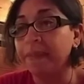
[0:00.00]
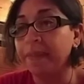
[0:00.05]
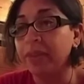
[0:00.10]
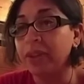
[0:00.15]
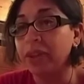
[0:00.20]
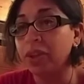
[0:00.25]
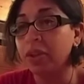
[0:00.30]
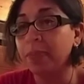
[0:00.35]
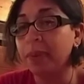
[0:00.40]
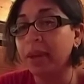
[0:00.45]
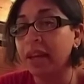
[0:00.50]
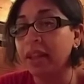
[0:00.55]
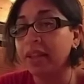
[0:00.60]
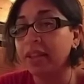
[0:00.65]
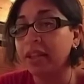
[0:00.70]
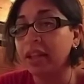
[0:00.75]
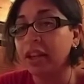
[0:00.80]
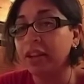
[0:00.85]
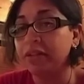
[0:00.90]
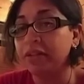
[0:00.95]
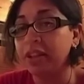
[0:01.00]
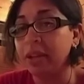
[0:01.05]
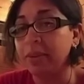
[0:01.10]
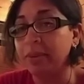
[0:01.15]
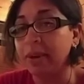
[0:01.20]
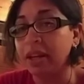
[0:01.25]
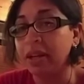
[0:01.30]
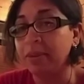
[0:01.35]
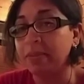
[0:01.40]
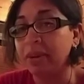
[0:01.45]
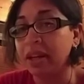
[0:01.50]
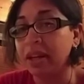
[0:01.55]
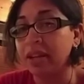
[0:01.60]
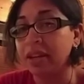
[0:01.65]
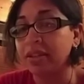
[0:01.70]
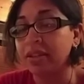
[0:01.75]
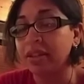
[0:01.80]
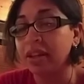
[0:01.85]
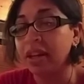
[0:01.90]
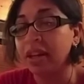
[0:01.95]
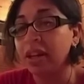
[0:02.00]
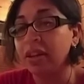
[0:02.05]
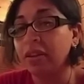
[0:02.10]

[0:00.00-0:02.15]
should be at the CFT meeting, because